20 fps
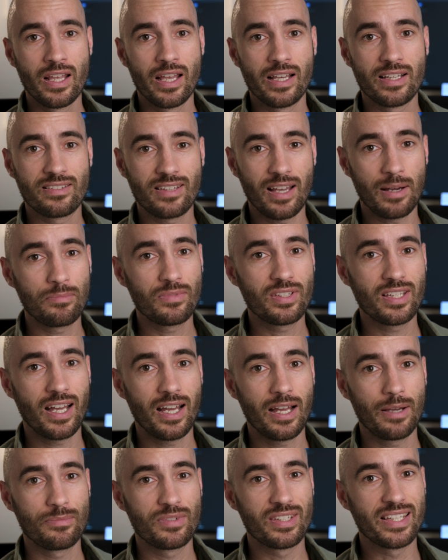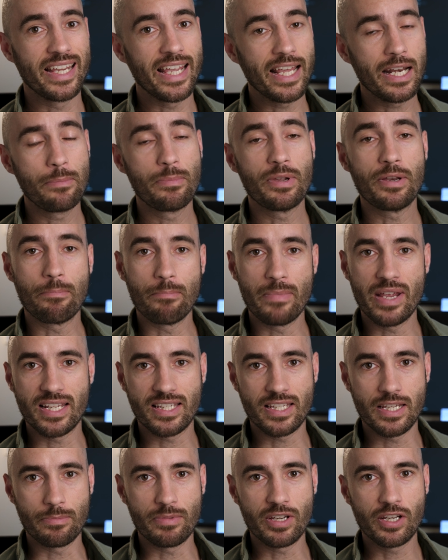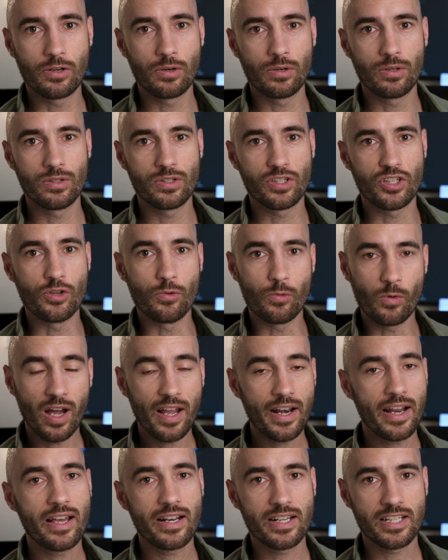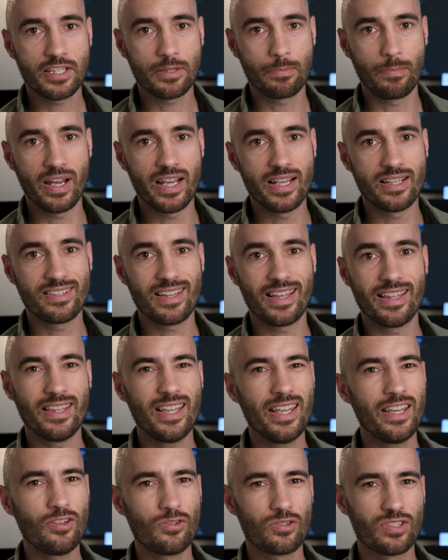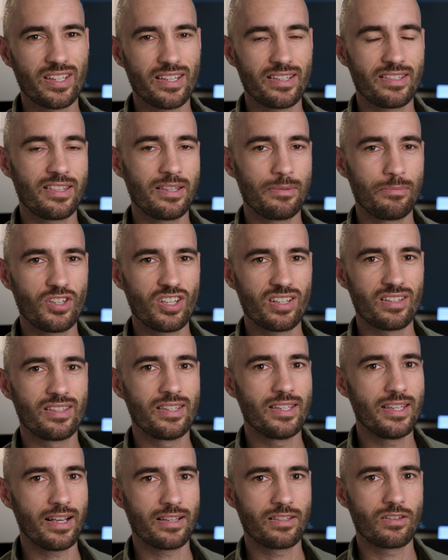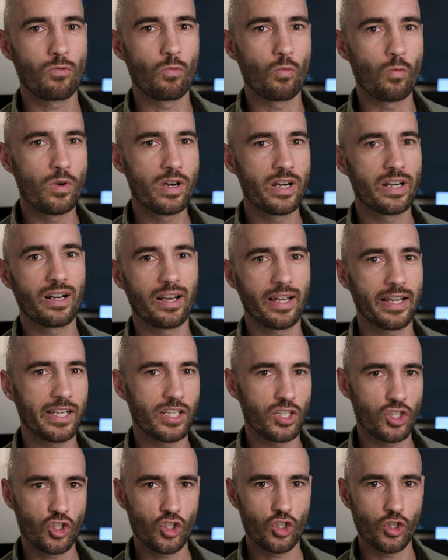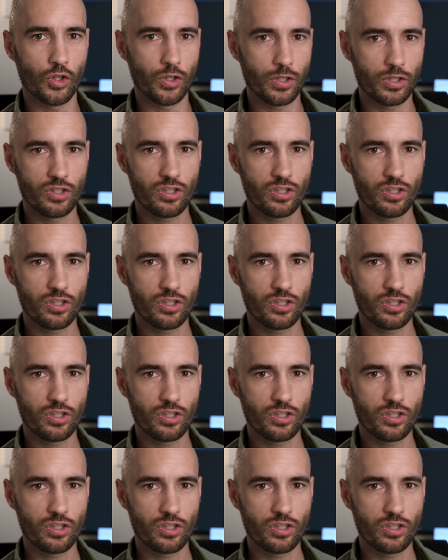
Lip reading: sometimes get a bit messy because you run out of space and then your system just doesn't work like it should.